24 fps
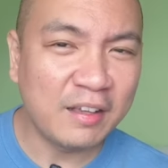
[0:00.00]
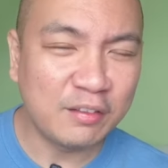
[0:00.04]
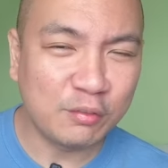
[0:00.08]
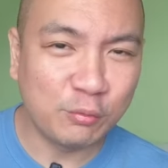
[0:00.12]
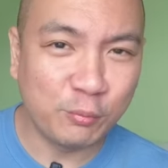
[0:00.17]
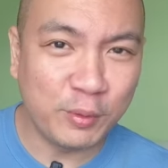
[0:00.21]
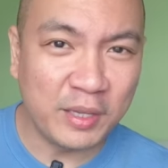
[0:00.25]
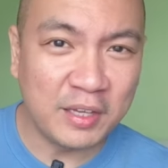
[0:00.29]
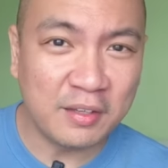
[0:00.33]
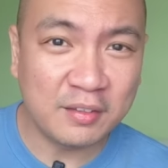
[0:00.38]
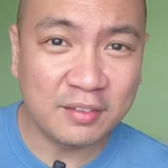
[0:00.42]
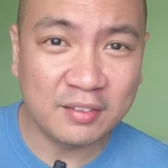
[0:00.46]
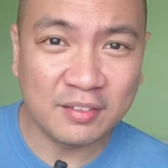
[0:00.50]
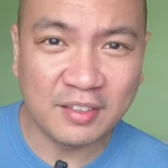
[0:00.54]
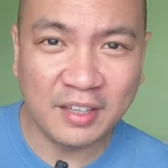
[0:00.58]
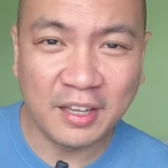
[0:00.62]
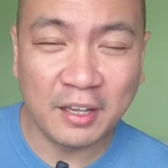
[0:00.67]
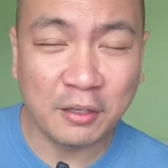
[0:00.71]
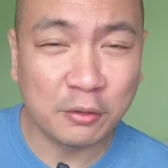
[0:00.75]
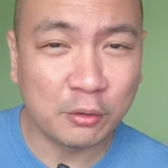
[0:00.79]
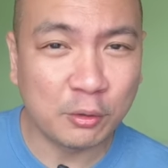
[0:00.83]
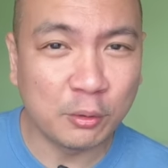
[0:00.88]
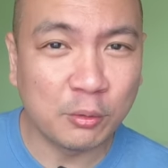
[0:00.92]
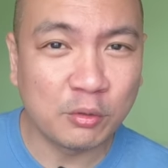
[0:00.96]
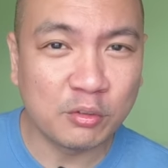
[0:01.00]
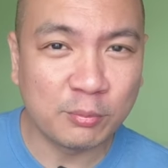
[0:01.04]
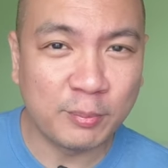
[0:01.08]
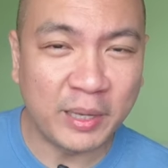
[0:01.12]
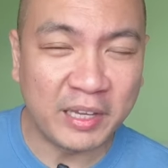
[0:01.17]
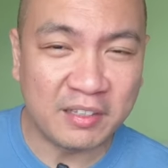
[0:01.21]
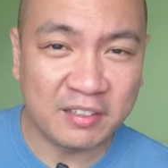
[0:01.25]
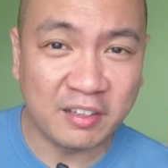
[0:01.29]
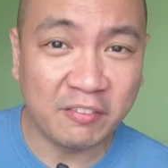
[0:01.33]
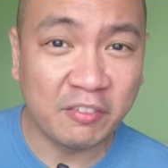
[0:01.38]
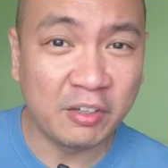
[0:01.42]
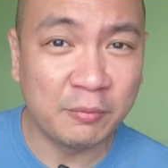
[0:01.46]
last weeks, it rose
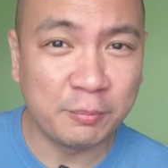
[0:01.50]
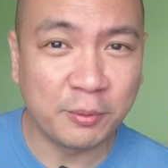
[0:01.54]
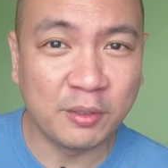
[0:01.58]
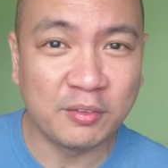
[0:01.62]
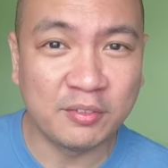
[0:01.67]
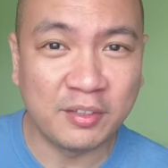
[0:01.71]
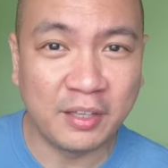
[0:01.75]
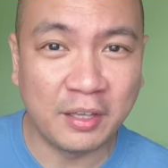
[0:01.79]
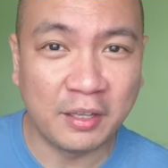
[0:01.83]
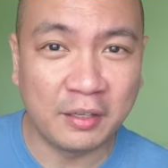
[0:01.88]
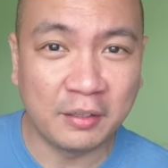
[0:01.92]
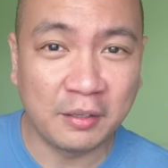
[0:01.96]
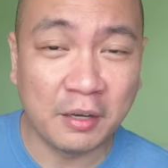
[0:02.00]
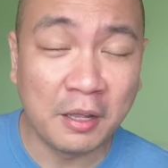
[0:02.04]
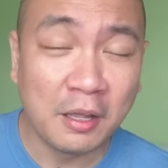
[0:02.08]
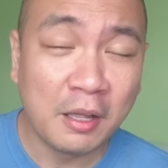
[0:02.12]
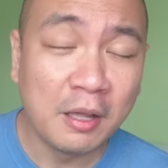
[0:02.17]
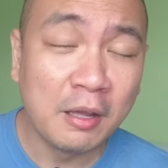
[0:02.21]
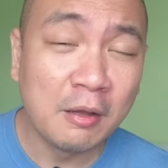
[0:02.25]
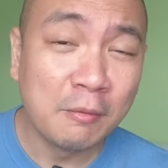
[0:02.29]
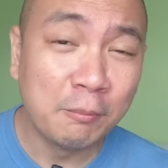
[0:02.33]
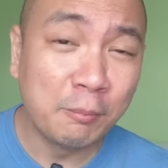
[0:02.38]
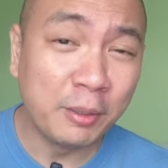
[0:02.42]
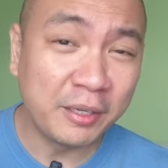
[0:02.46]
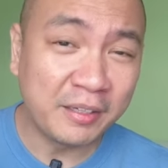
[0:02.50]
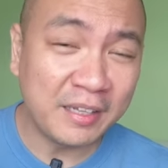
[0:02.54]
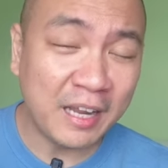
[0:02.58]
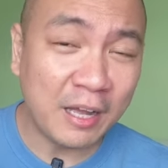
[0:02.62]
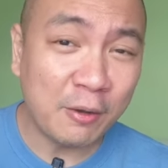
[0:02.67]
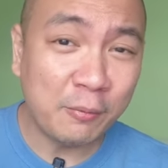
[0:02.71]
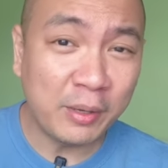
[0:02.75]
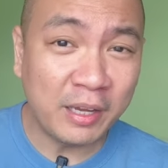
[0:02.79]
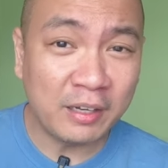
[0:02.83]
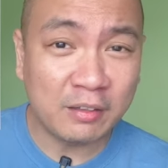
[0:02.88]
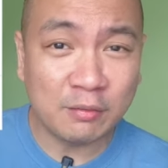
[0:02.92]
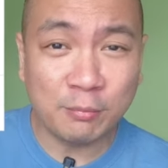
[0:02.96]
by 7%, but
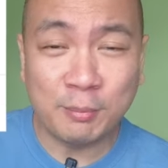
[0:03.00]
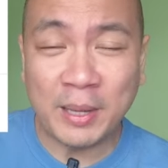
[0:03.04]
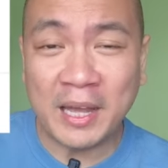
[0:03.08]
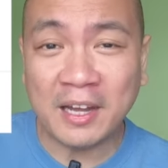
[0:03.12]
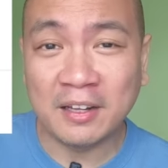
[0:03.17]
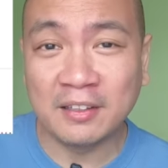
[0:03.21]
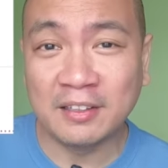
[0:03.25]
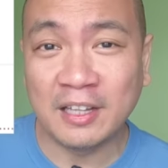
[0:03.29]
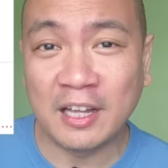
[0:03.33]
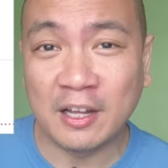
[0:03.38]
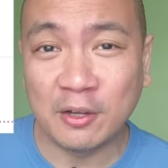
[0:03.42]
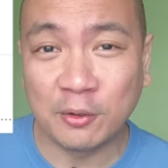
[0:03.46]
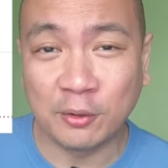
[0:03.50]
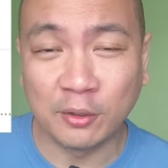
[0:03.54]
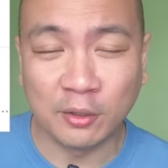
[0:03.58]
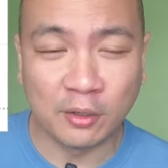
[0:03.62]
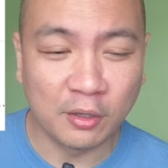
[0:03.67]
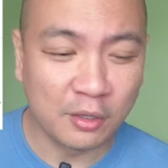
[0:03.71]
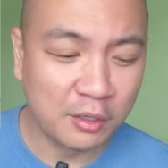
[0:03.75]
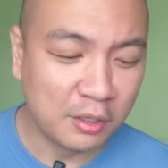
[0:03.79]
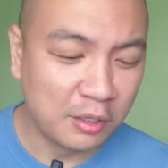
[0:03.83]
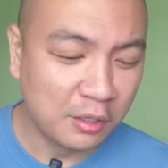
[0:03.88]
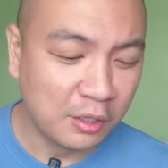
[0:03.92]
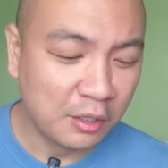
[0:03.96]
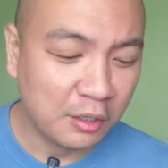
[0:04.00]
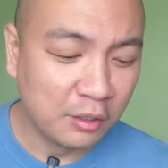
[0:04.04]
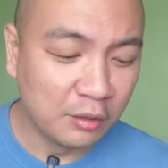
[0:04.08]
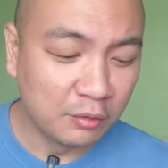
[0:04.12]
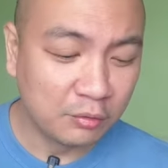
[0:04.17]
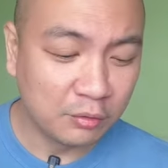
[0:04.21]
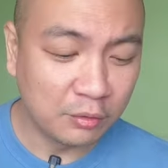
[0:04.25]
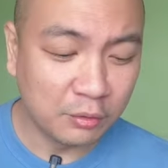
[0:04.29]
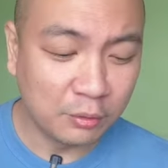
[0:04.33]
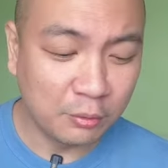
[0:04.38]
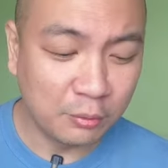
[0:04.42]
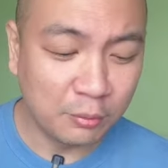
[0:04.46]
now it's back down.
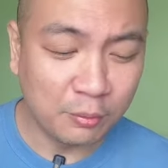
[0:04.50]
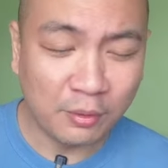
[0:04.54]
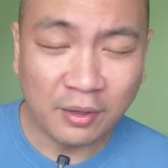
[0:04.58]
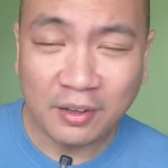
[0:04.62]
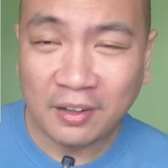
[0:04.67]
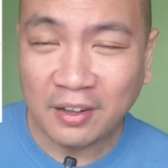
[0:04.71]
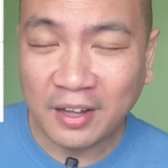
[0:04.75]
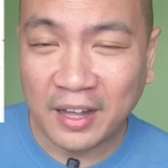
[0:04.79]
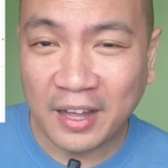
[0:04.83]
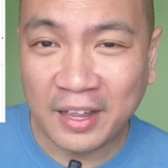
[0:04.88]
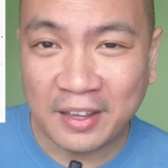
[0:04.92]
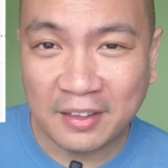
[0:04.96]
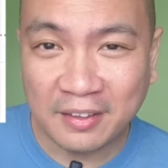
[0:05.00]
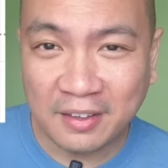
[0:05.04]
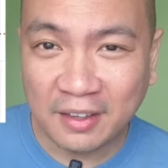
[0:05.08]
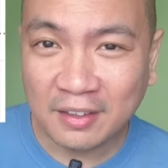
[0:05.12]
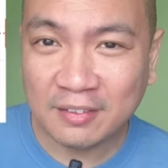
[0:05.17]
So I